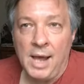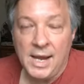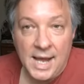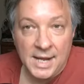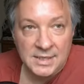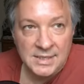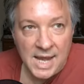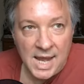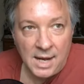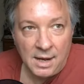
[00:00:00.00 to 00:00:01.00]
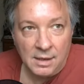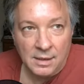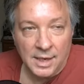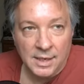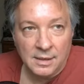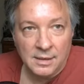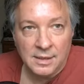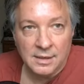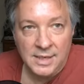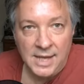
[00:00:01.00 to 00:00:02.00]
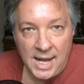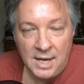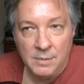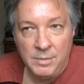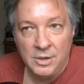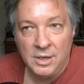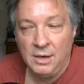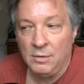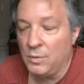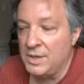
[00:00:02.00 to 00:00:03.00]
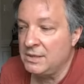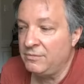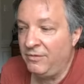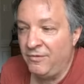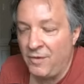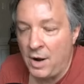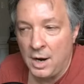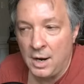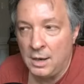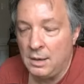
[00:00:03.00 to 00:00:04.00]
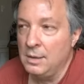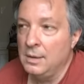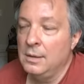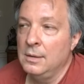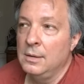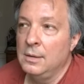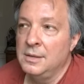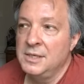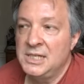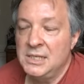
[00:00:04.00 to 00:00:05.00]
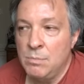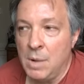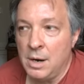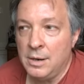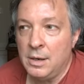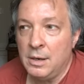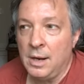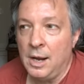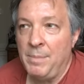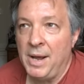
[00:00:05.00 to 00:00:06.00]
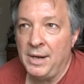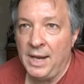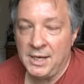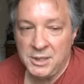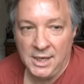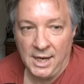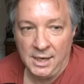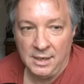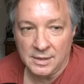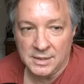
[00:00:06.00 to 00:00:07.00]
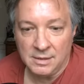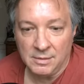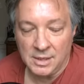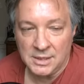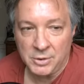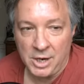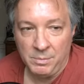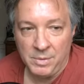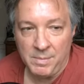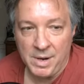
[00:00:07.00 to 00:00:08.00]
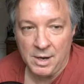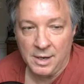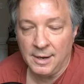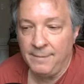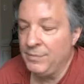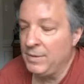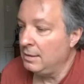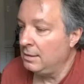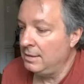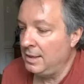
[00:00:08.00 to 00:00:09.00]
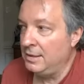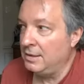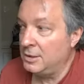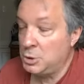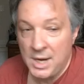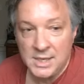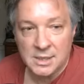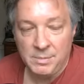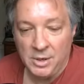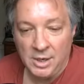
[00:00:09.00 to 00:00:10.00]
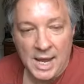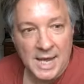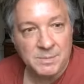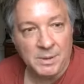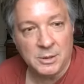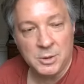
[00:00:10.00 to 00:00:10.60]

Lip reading: I gotta say, like, the gay community was far smarter about educating the straight America than the trans community has been.